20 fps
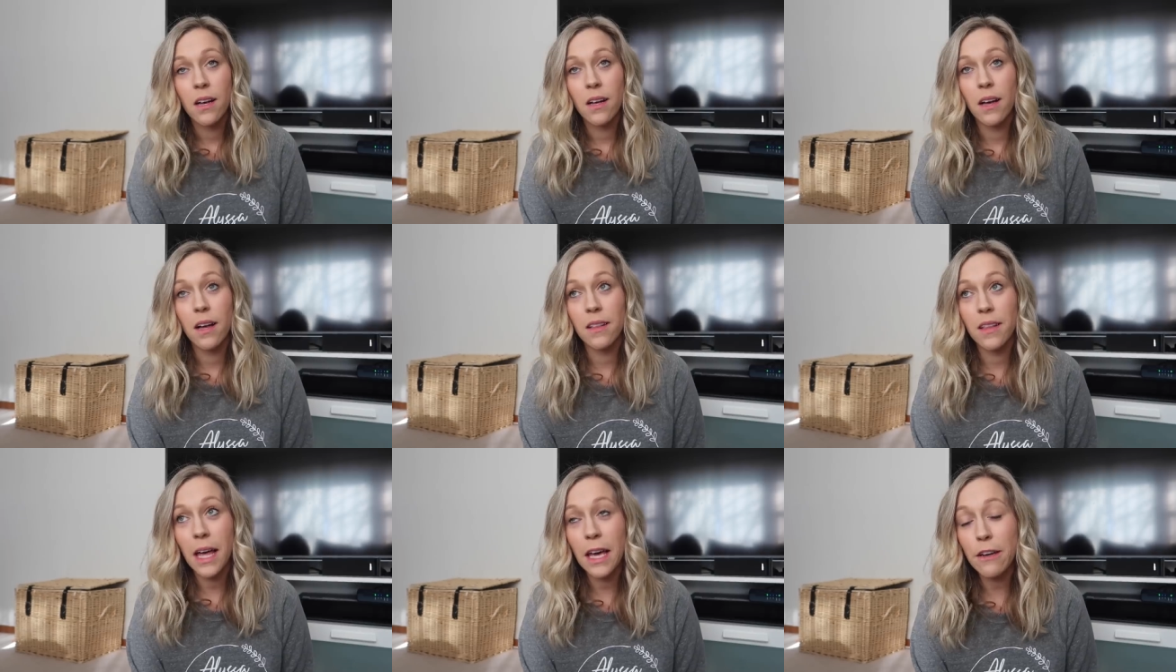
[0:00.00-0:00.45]

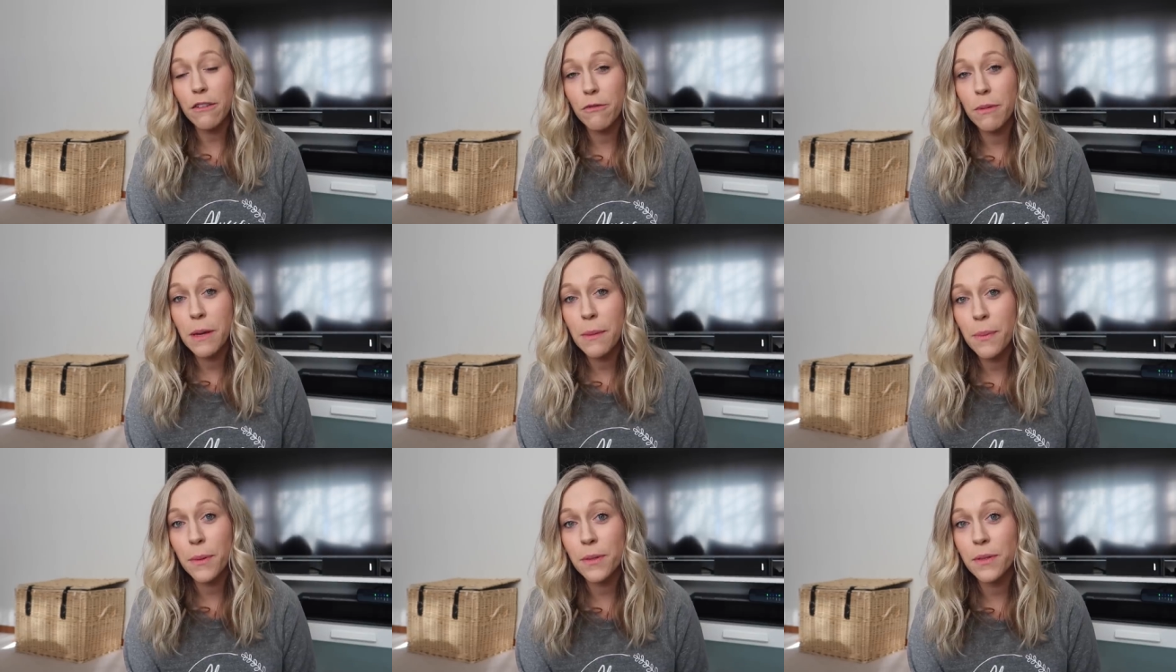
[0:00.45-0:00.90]
A lot of
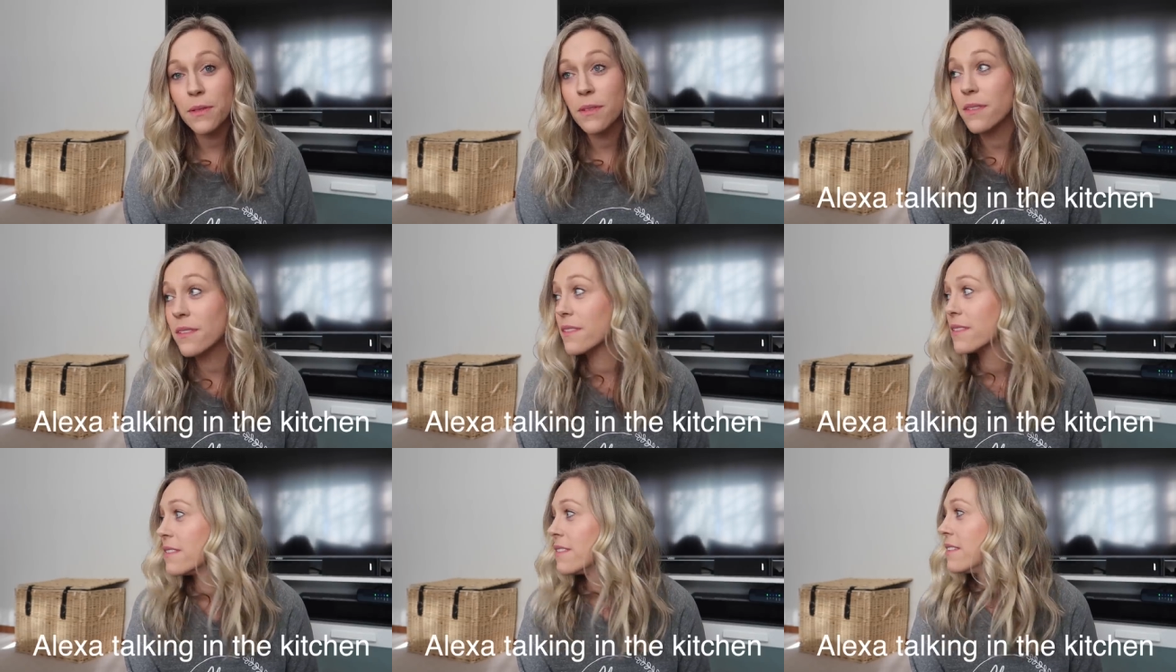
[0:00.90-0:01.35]
people...
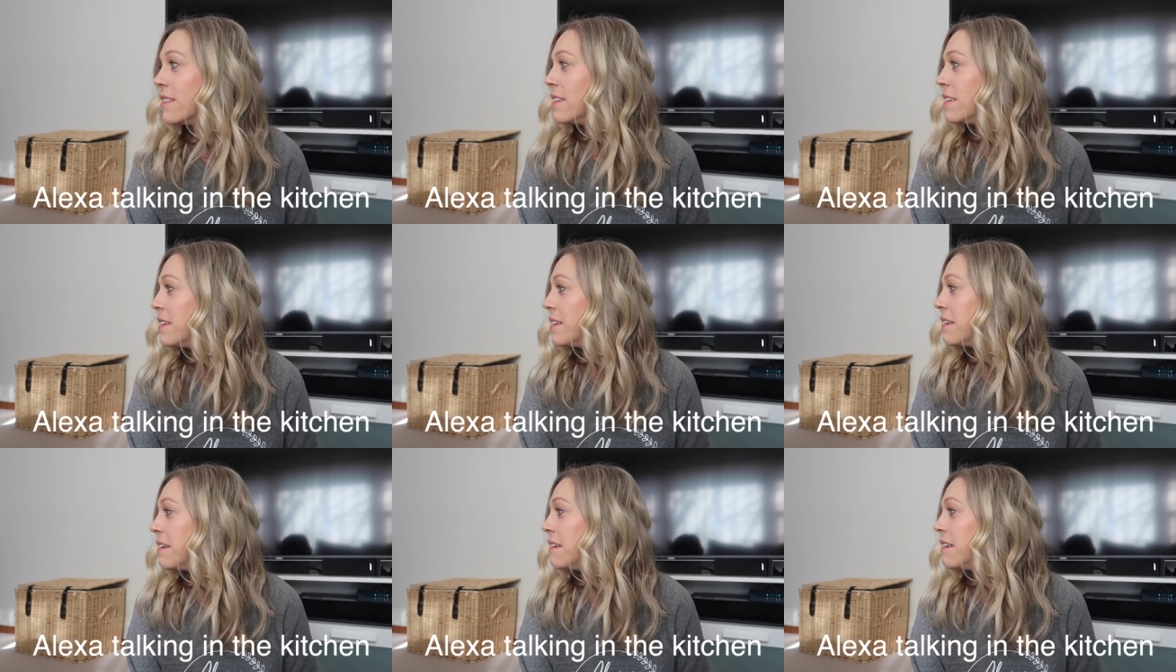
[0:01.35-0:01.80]
I'm not
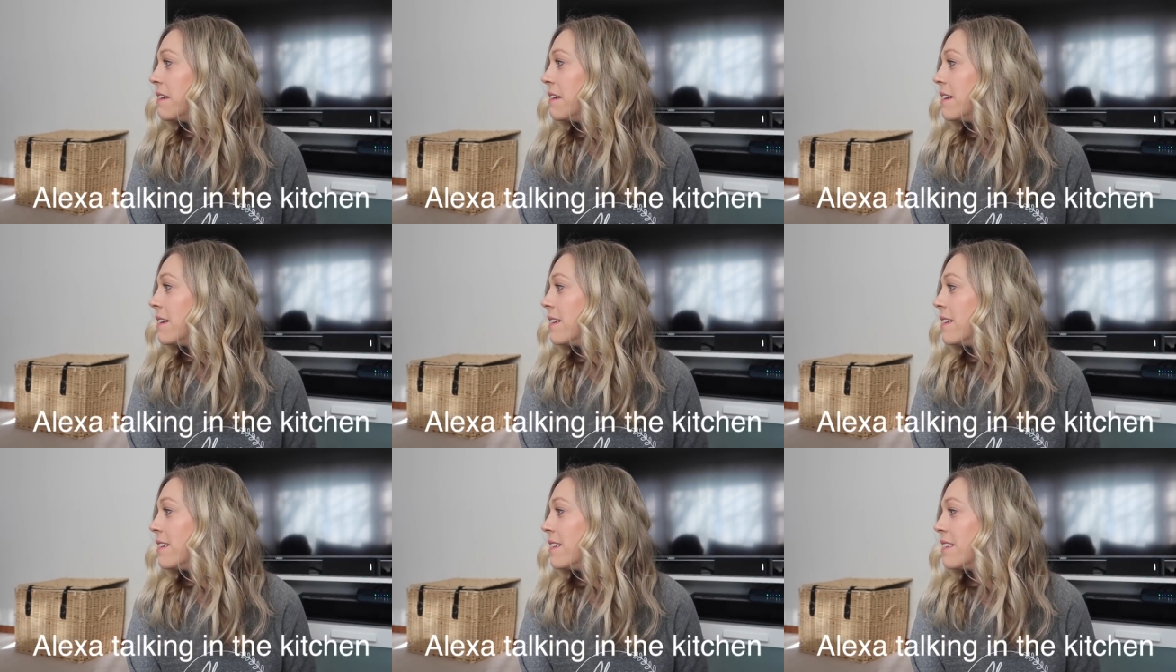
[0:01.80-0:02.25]
sure about
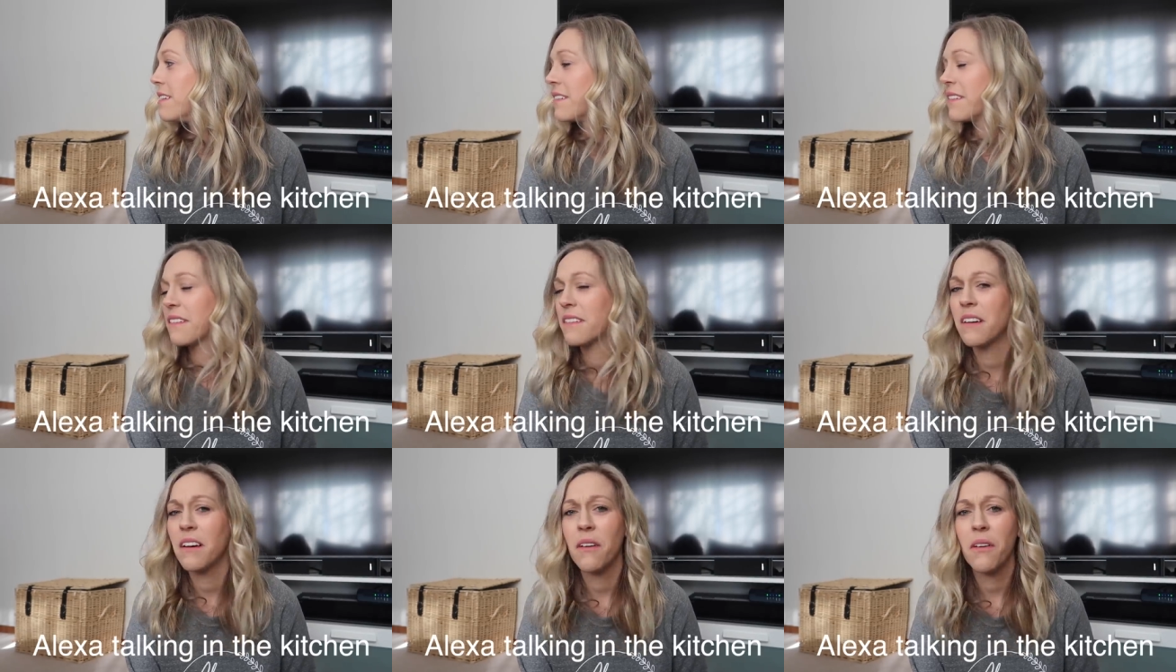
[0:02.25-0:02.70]

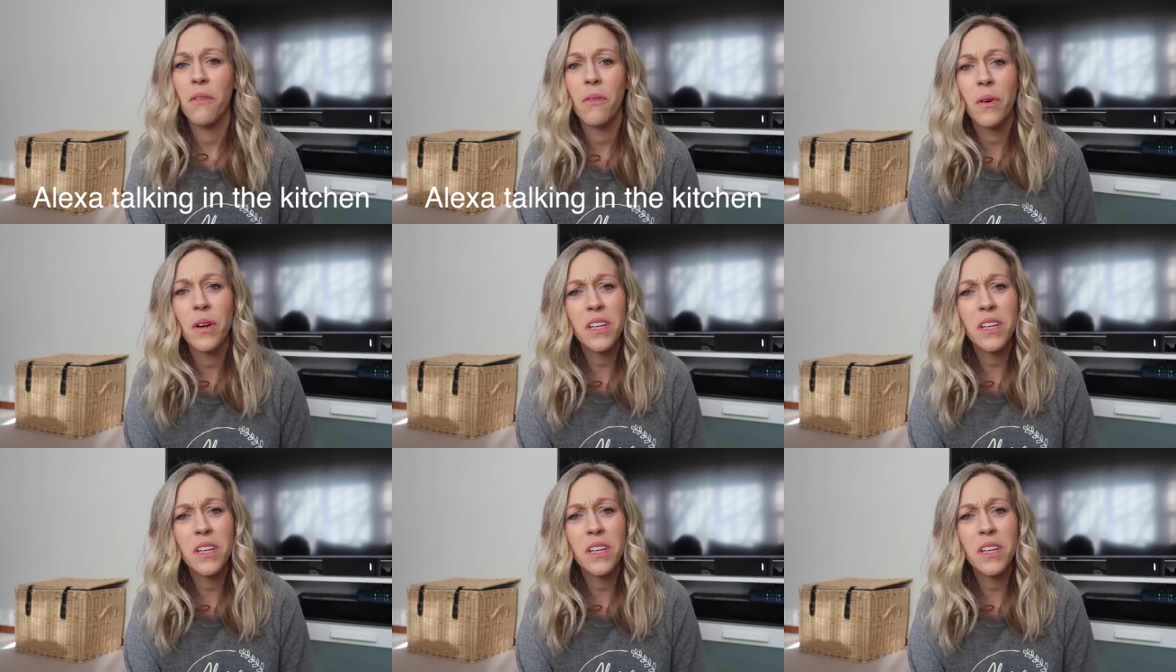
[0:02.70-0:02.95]
that.